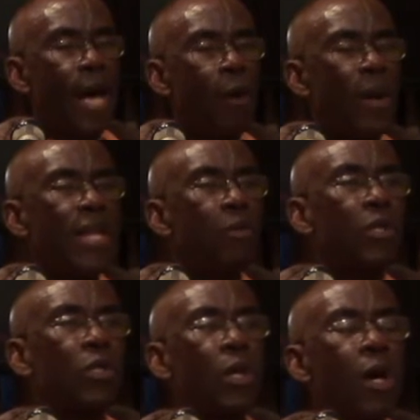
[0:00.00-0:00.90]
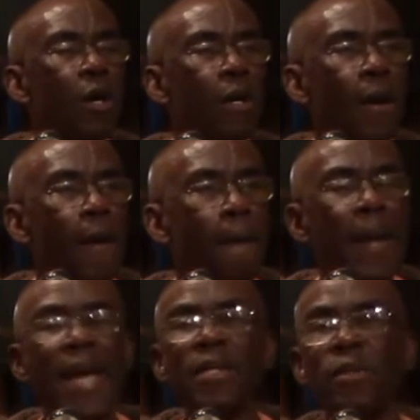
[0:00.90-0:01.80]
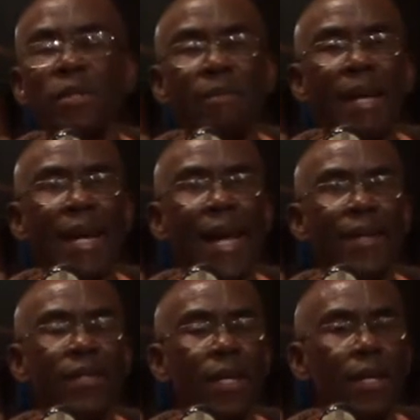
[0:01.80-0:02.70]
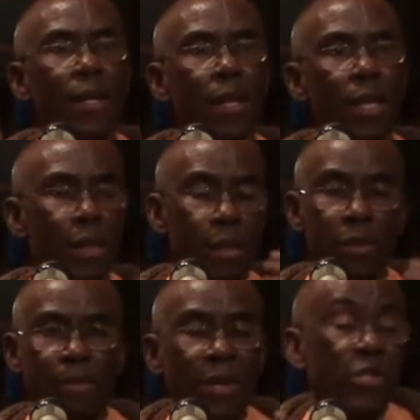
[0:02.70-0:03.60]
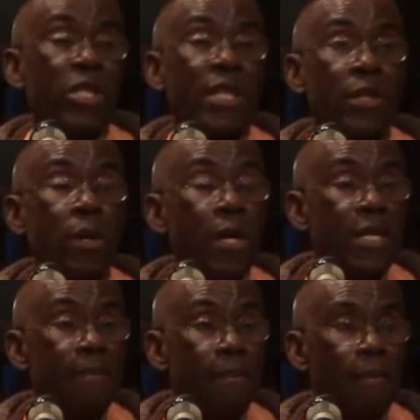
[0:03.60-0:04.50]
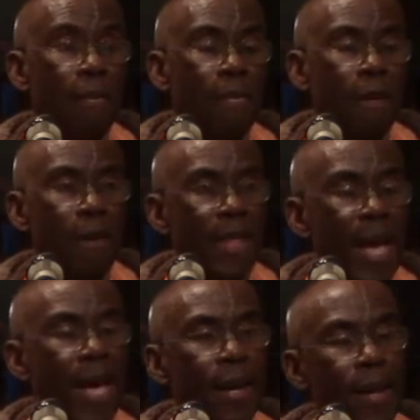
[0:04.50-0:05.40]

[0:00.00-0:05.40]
And when he was told by his Guru Maharaj, his Bhaktisiddhanta told him that